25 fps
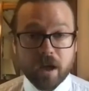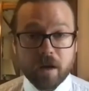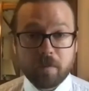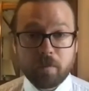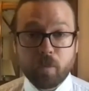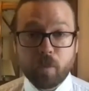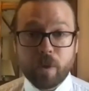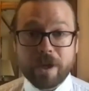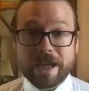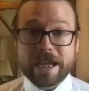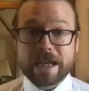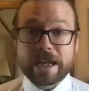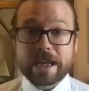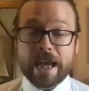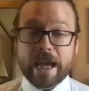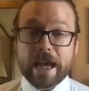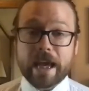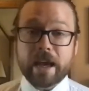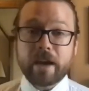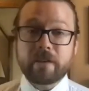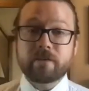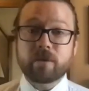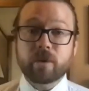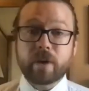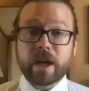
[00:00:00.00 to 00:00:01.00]
We can
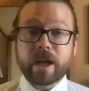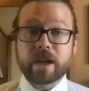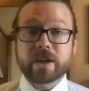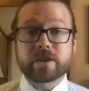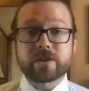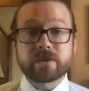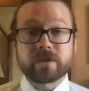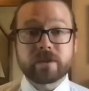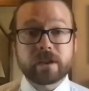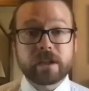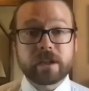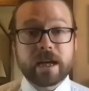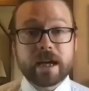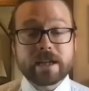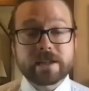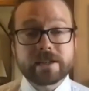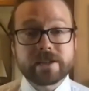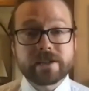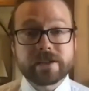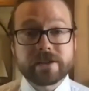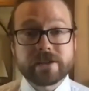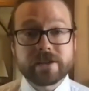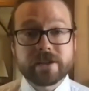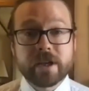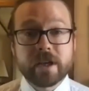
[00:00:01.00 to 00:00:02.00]
have vocational
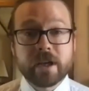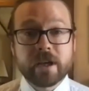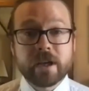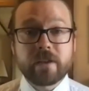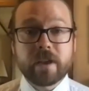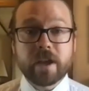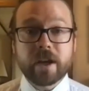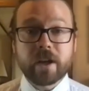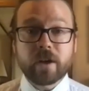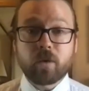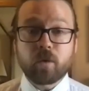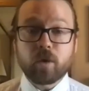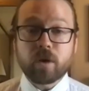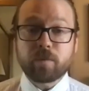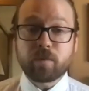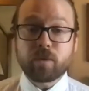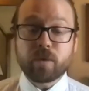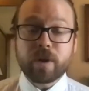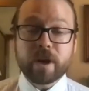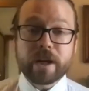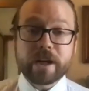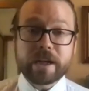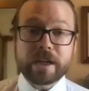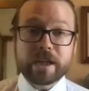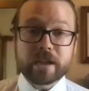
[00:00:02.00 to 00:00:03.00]
classes that
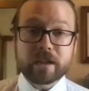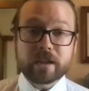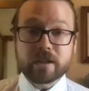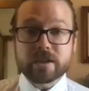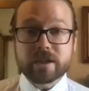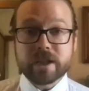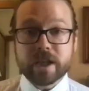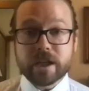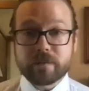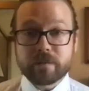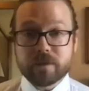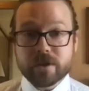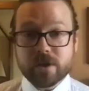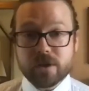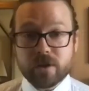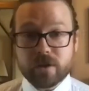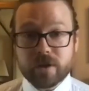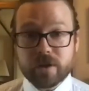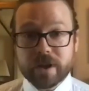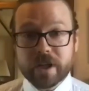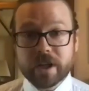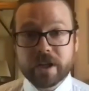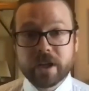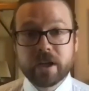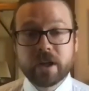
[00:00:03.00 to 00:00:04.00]
incorporate English language
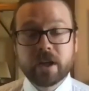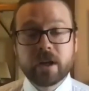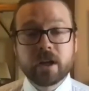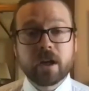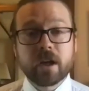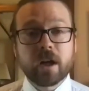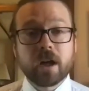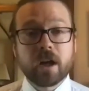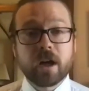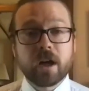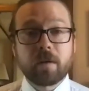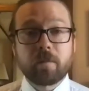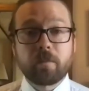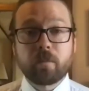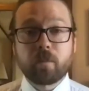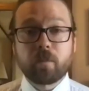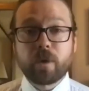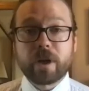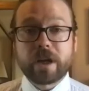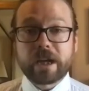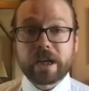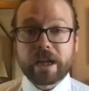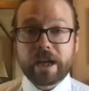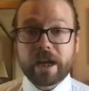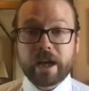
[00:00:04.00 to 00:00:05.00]
learning. We
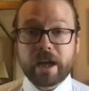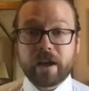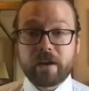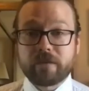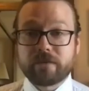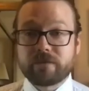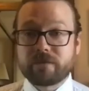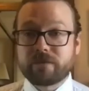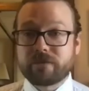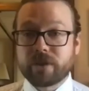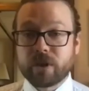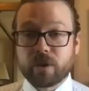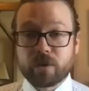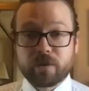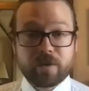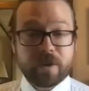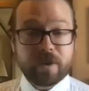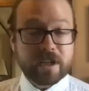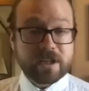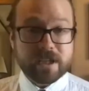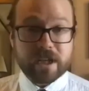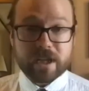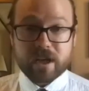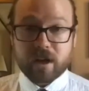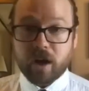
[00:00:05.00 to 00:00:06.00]
can have,
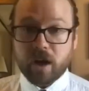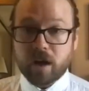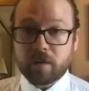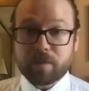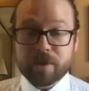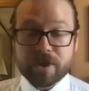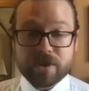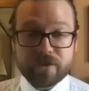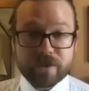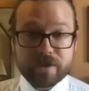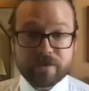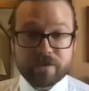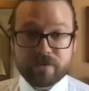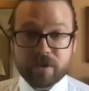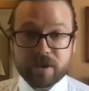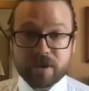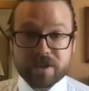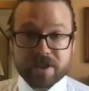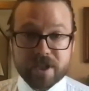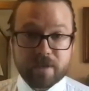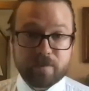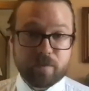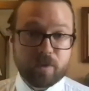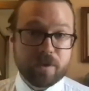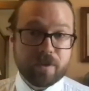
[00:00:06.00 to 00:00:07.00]
things like carpentry, for
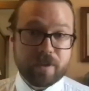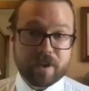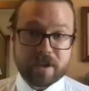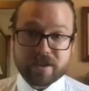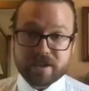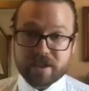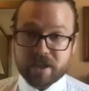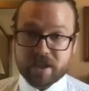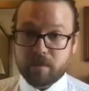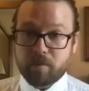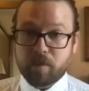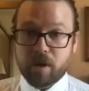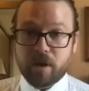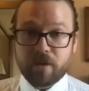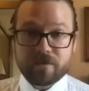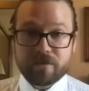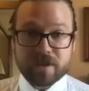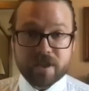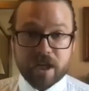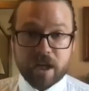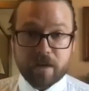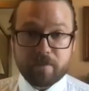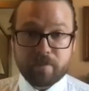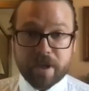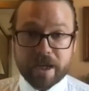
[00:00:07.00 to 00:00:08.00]
example, things that come off the
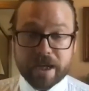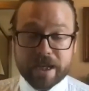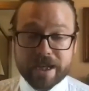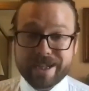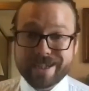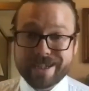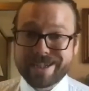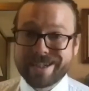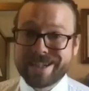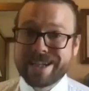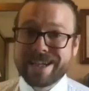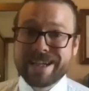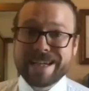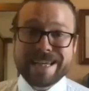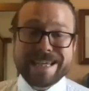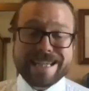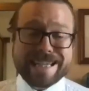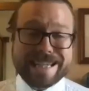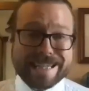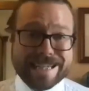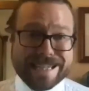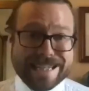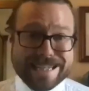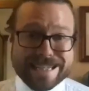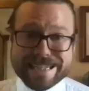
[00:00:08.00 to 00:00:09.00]
top of my head,
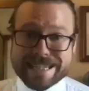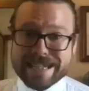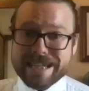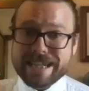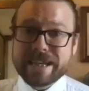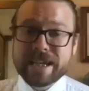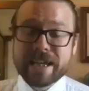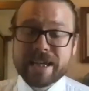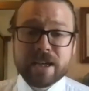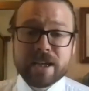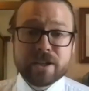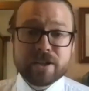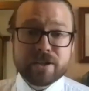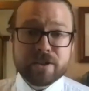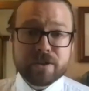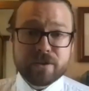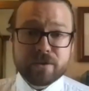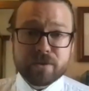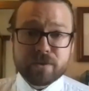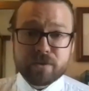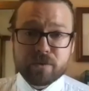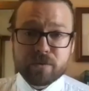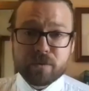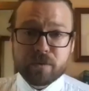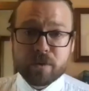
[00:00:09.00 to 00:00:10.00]
easy to
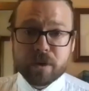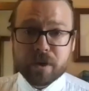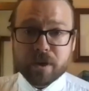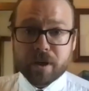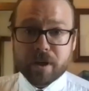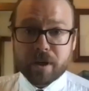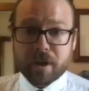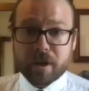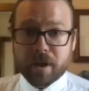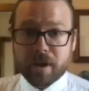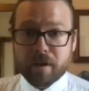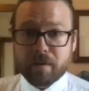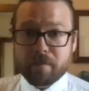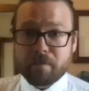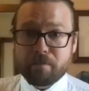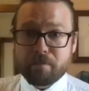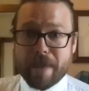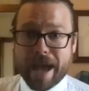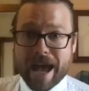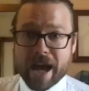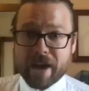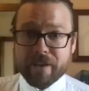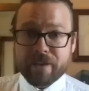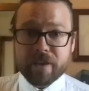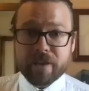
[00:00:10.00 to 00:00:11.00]
do
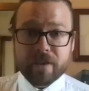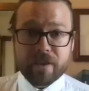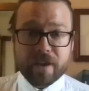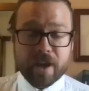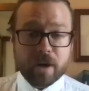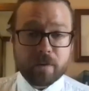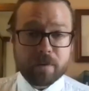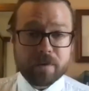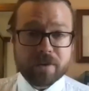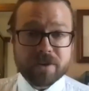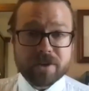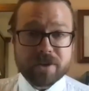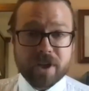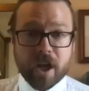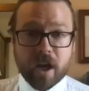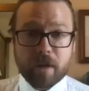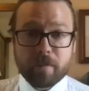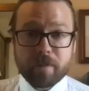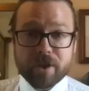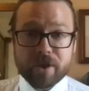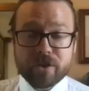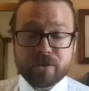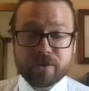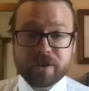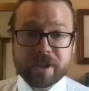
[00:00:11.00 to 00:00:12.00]
math in there with
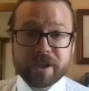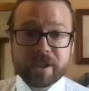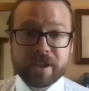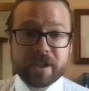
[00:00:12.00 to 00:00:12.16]
geometry.